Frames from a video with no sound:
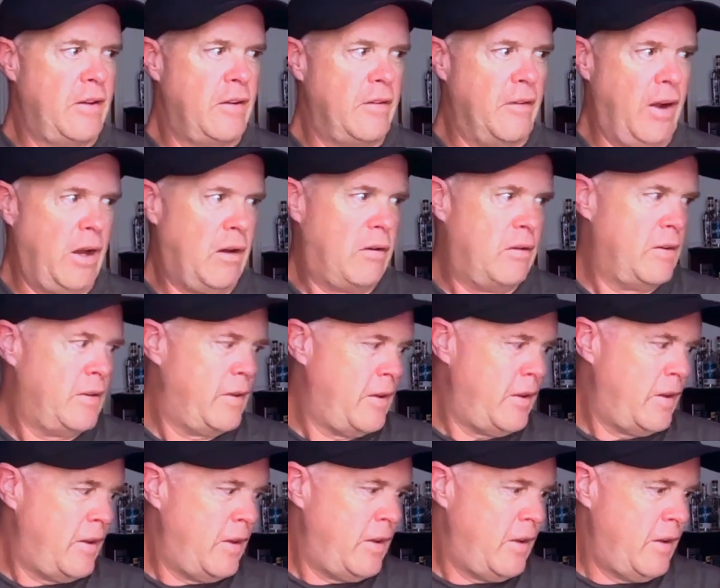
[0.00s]
wow,
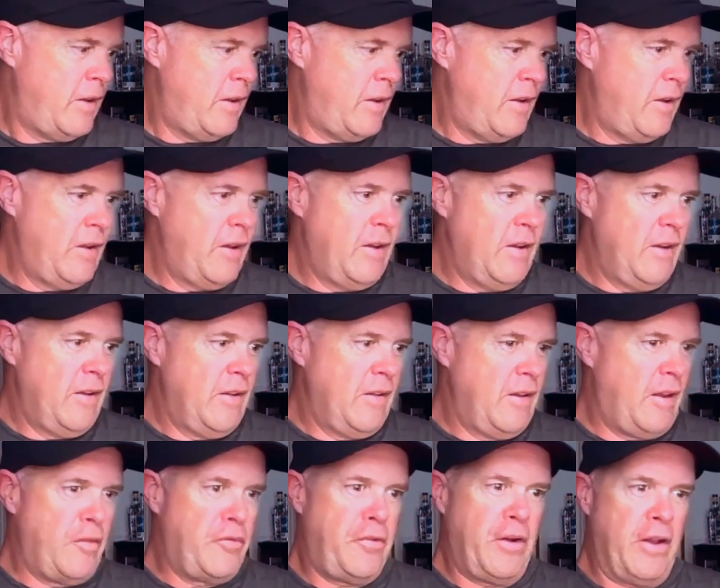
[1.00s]

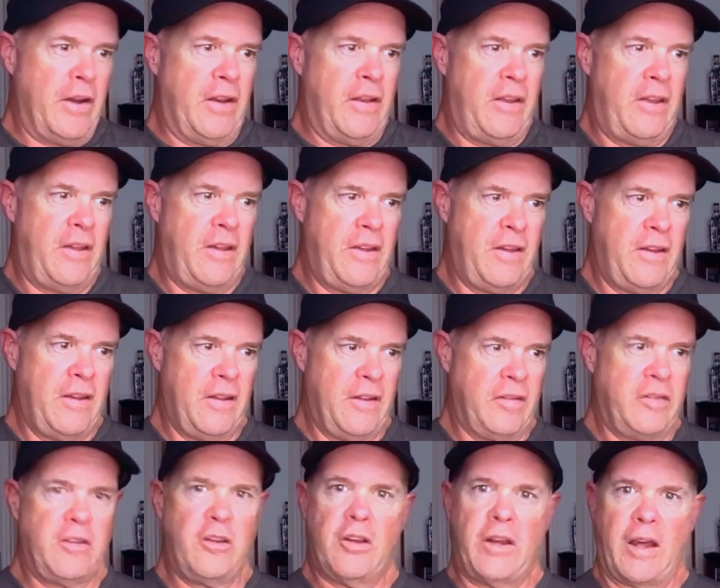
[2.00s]
not fun.
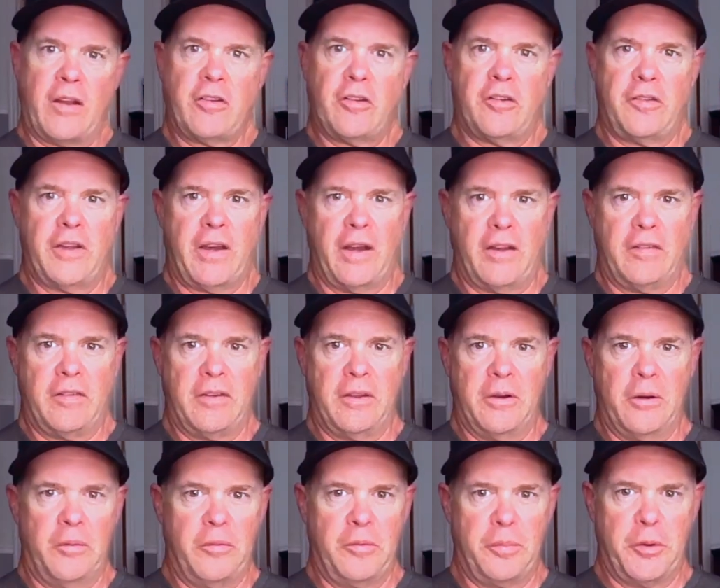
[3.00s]
It's good exercise
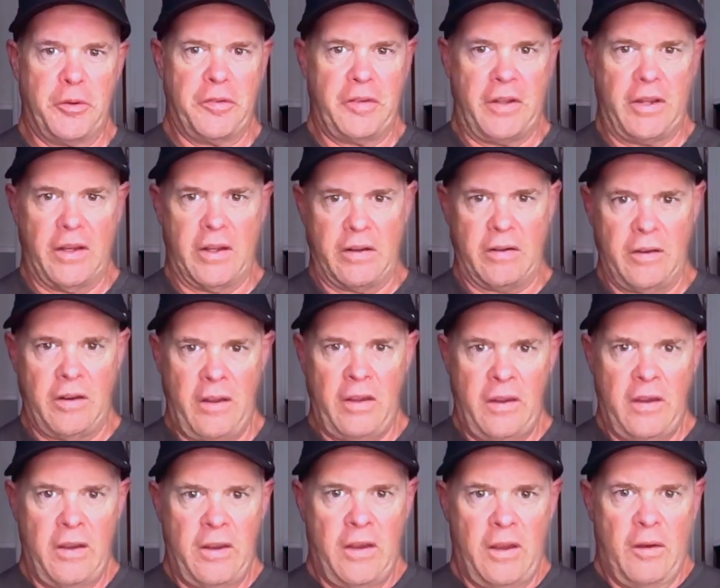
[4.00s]
though. I'm supposed to get
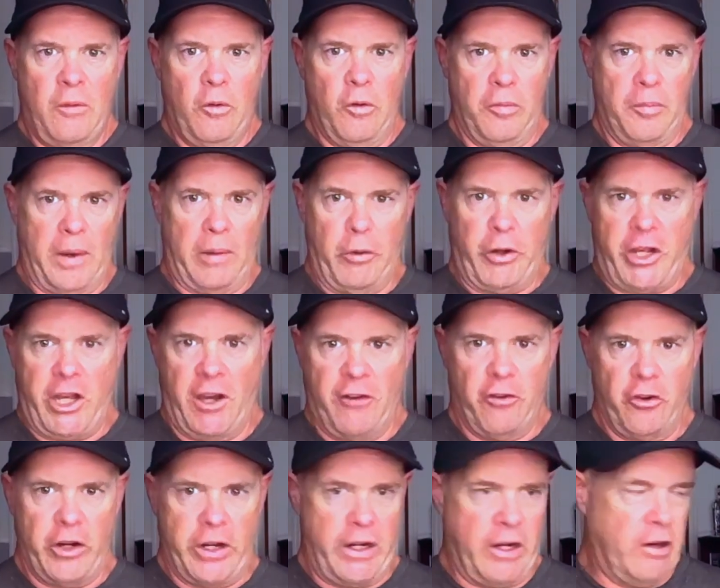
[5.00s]
with my
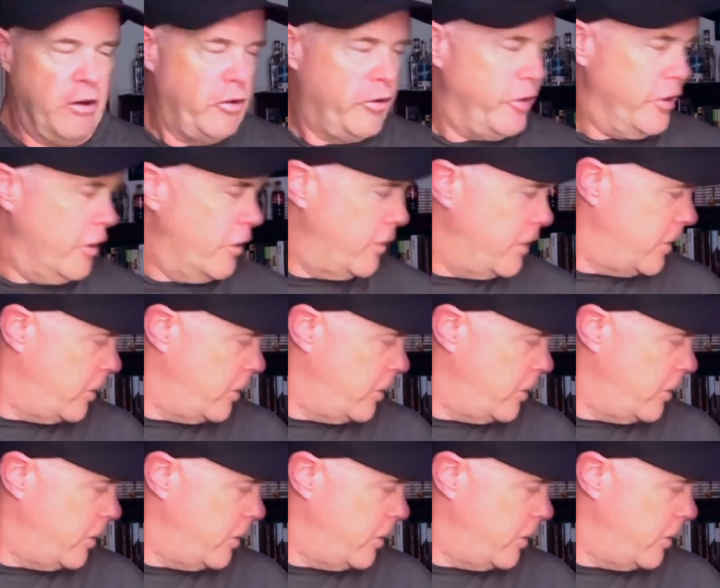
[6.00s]
recovery here. So,